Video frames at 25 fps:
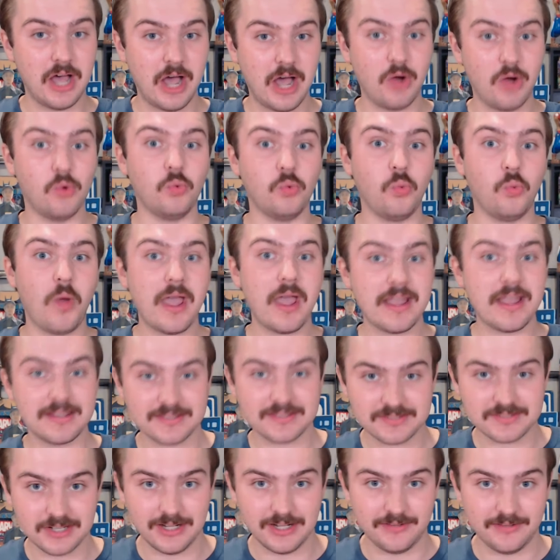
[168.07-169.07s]
outweigh
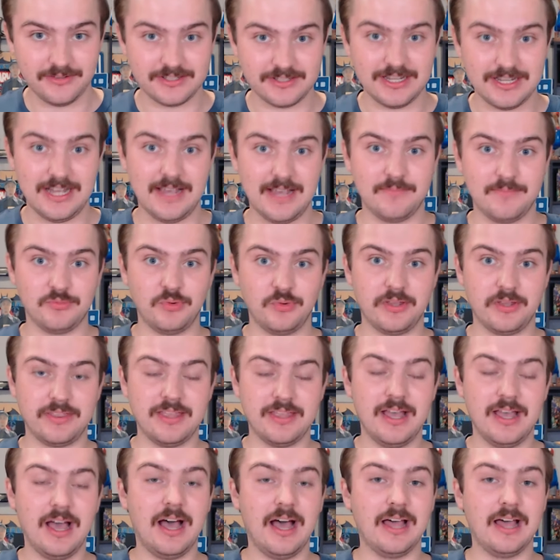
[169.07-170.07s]
itself at times with